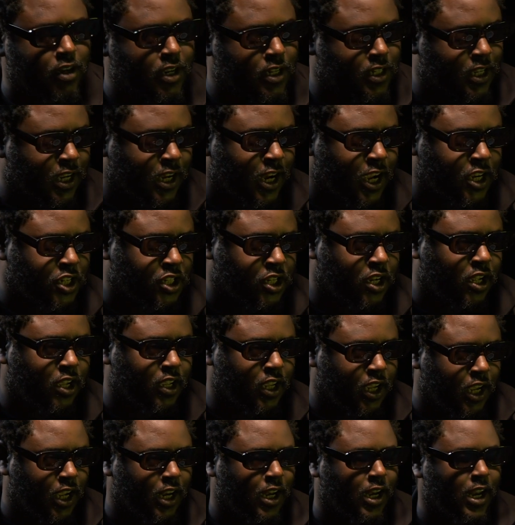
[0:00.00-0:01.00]
three international
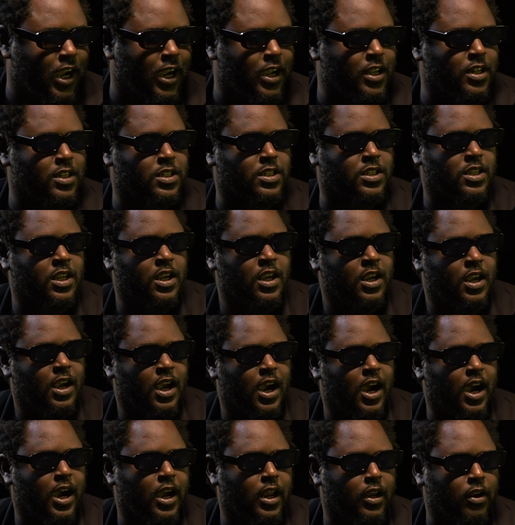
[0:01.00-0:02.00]
airlines,
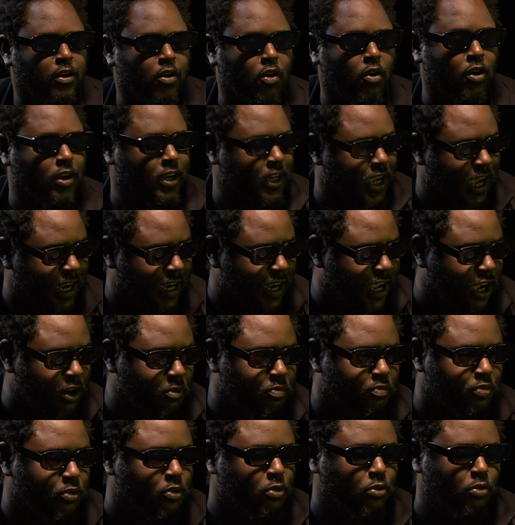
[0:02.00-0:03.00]
and on Canal
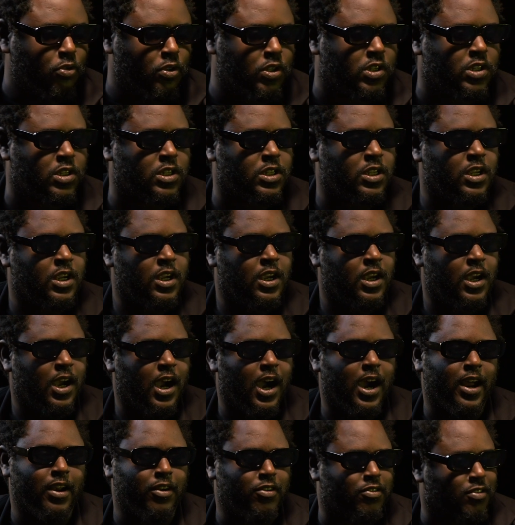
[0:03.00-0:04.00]
Plus,
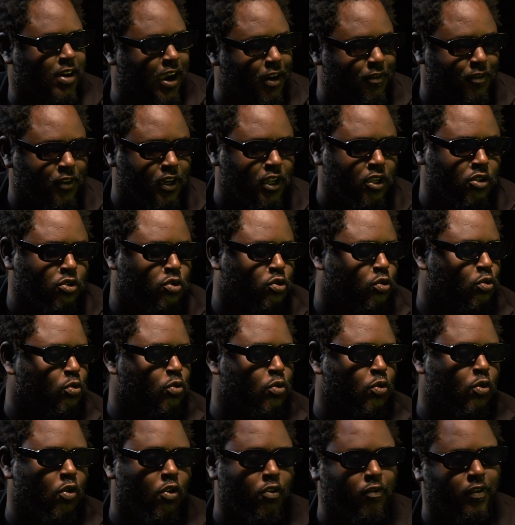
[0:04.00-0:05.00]
and traveling to
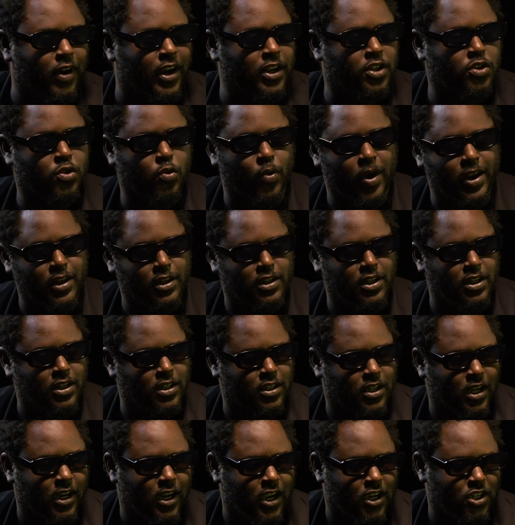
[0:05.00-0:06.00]
over 20
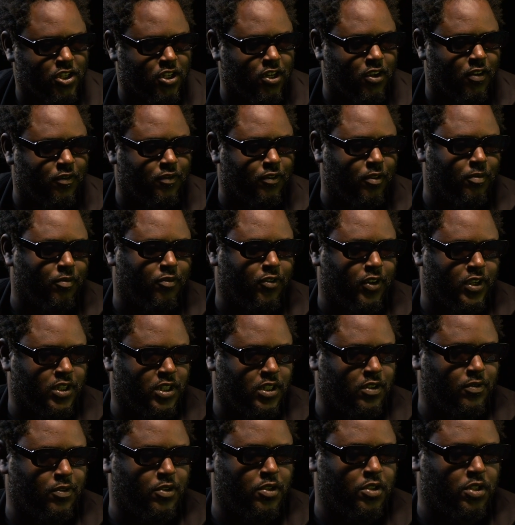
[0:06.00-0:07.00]
international film
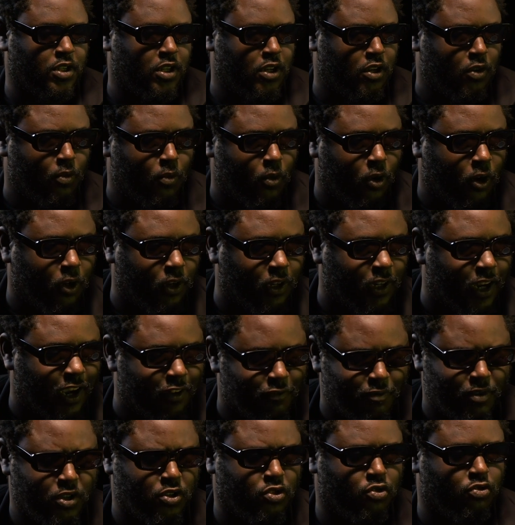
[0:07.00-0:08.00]
festivals in the world
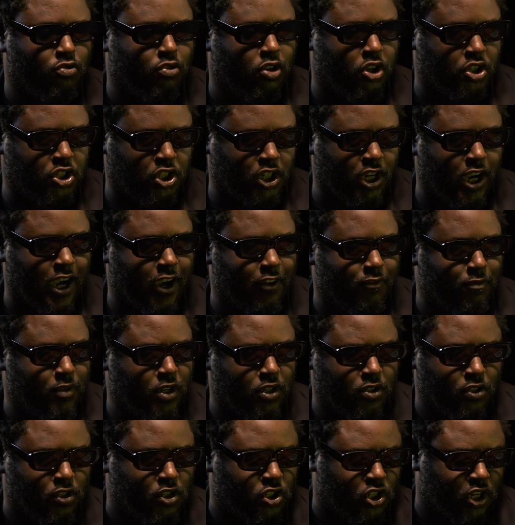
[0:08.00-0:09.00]
Russia, I've been
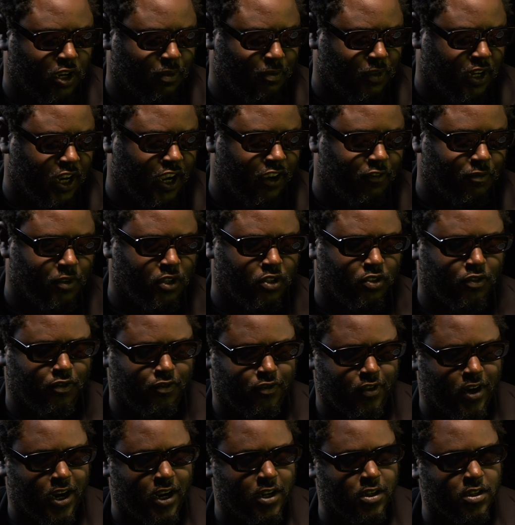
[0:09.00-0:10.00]
to Germany, I've been to
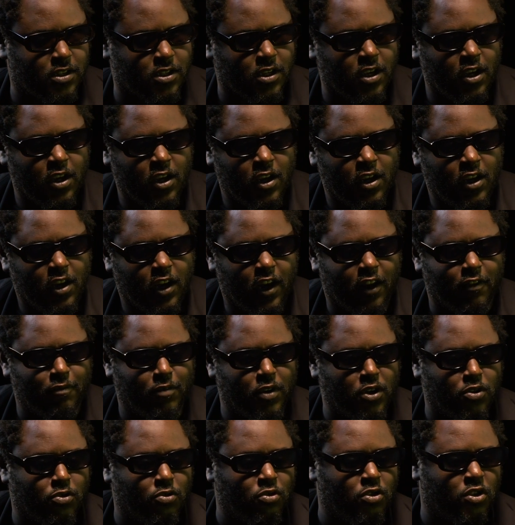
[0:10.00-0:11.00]
France, I've
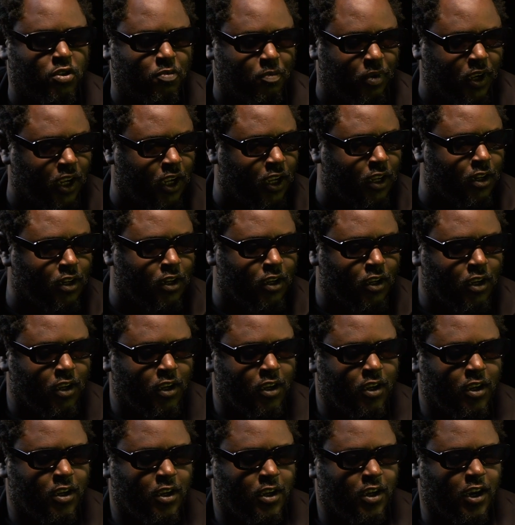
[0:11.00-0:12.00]
been to
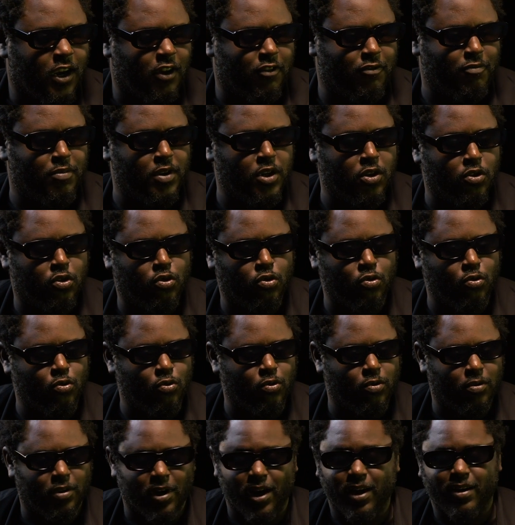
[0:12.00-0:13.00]
Spain, I've been
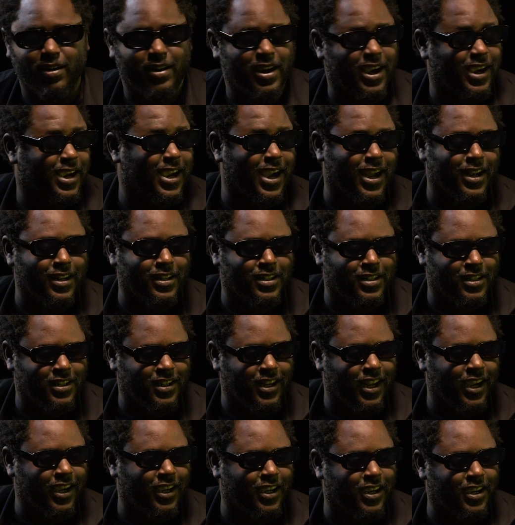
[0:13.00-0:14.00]
to, ah, I can't
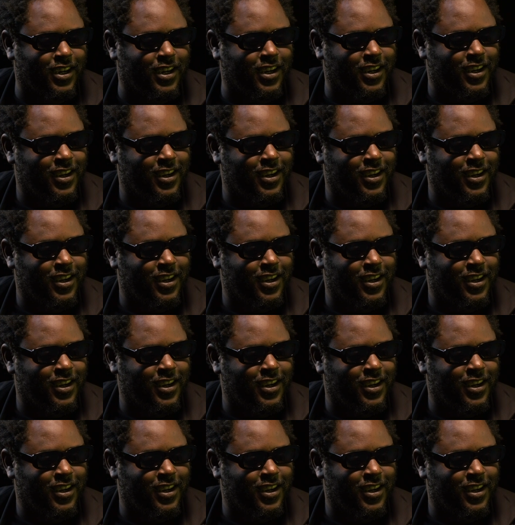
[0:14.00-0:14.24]
like,